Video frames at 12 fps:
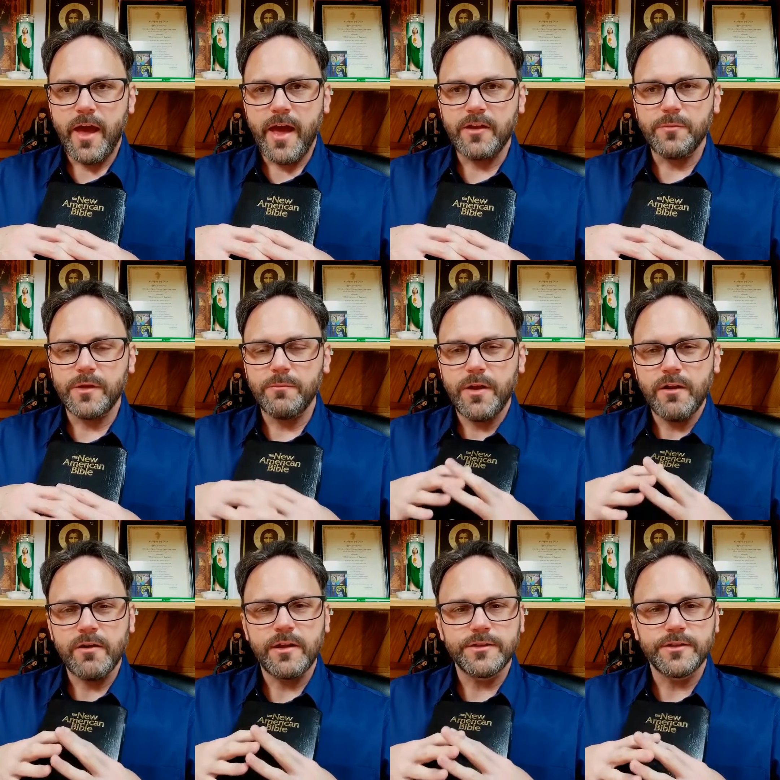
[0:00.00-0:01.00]
Adam and
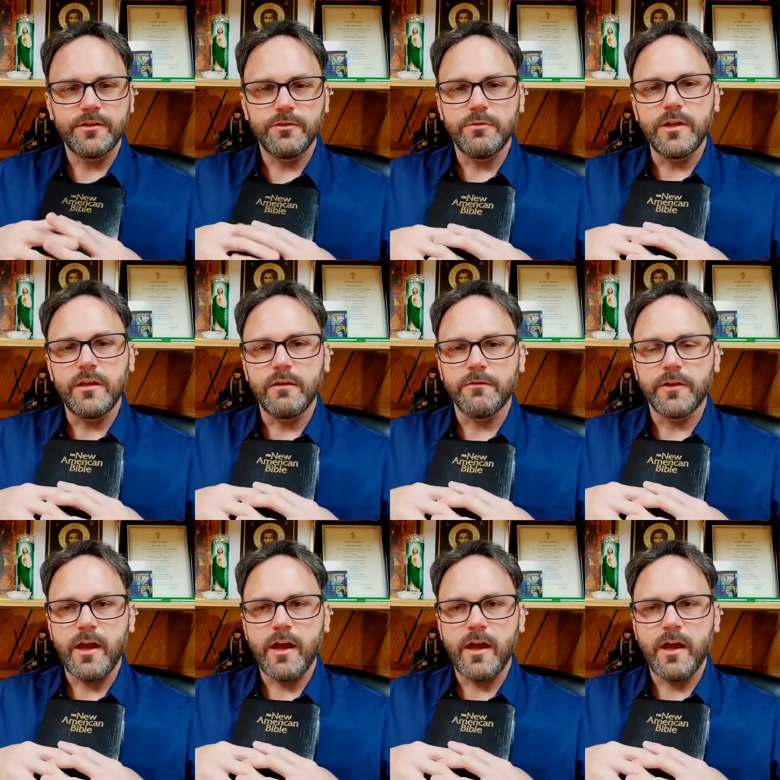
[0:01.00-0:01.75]
Mary as the new Eve.